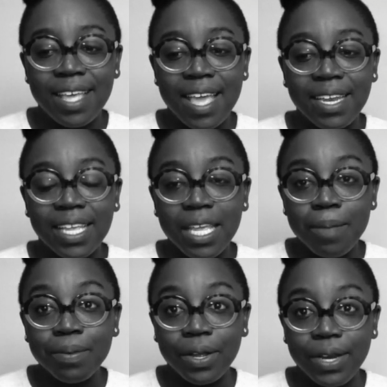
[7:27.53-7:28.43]
and
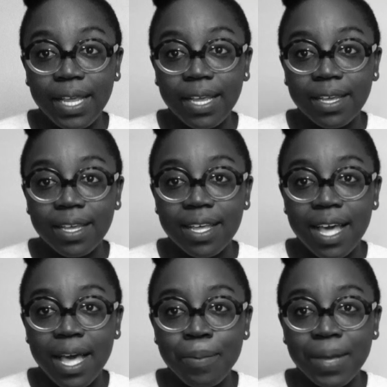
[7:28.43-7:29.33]
keep learning,
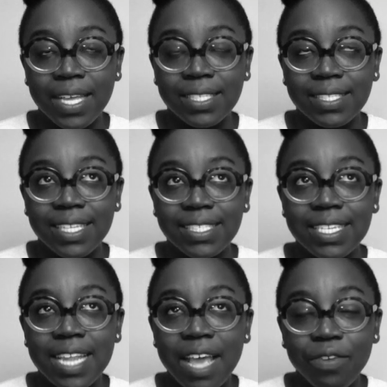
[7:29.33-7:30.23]
because it's
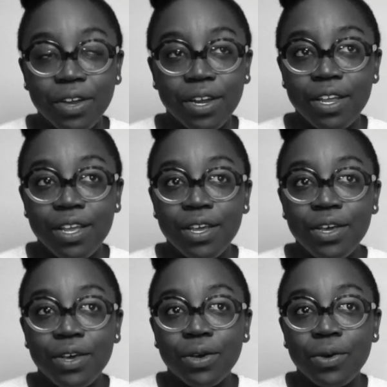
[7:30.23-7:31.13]
never
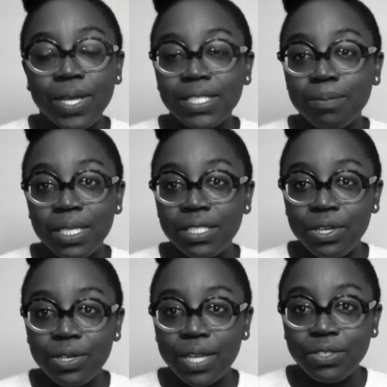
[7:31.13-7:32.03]
going to be
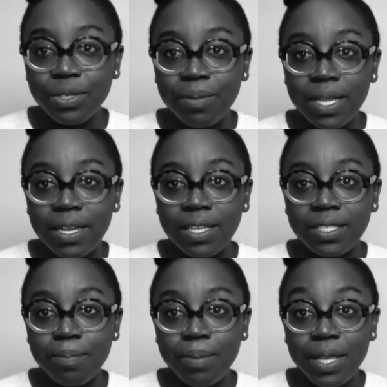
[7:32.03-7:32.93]
to your detriment
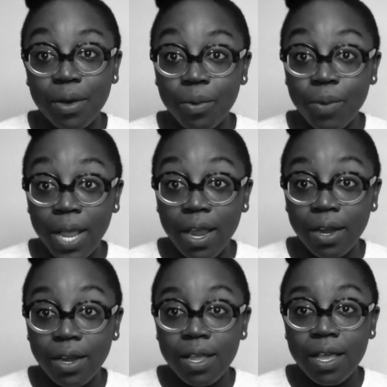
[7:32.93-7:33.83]
to be aware.
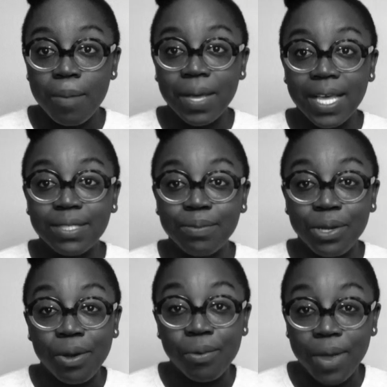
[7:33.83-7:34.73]
Because when
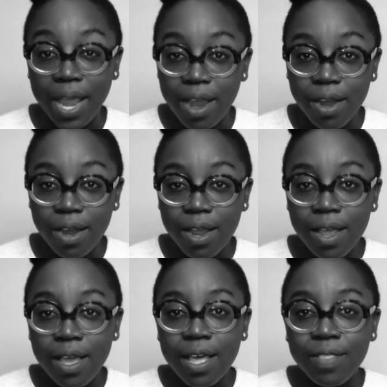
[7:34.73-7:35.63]
you're aware,
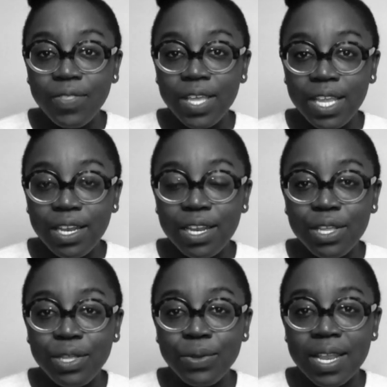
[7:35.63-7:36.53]
then
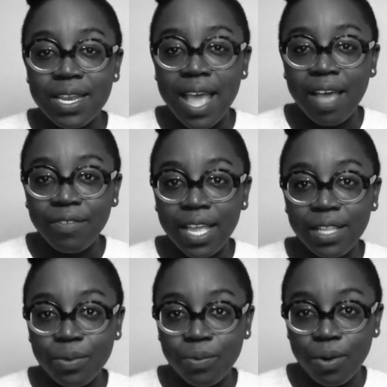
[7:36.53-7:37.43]
you can
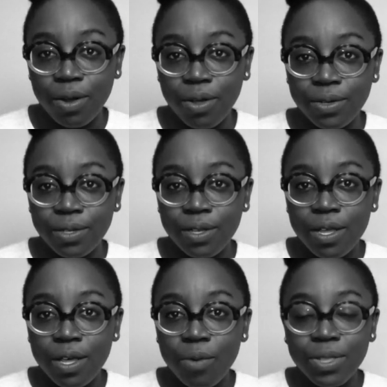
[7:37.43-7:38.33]
navigate the world
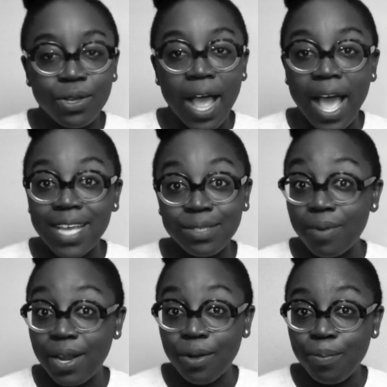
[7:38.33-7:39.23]
with your eyes
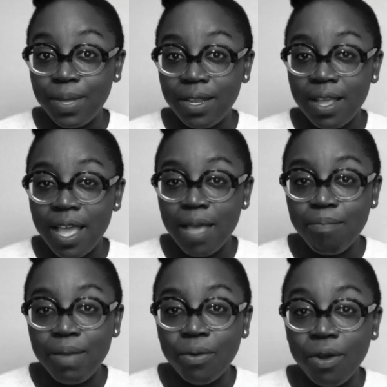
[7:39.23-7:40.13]
wide open and
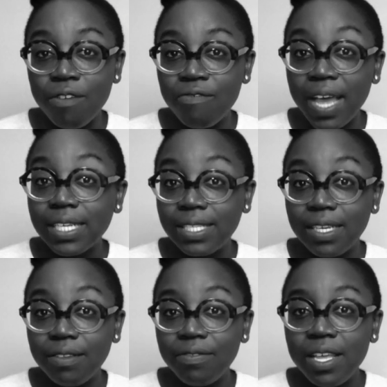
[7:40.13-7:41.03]
be more
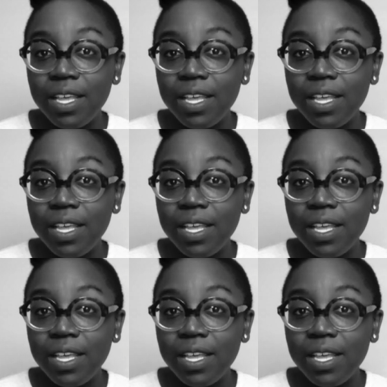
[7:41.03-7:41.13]
effective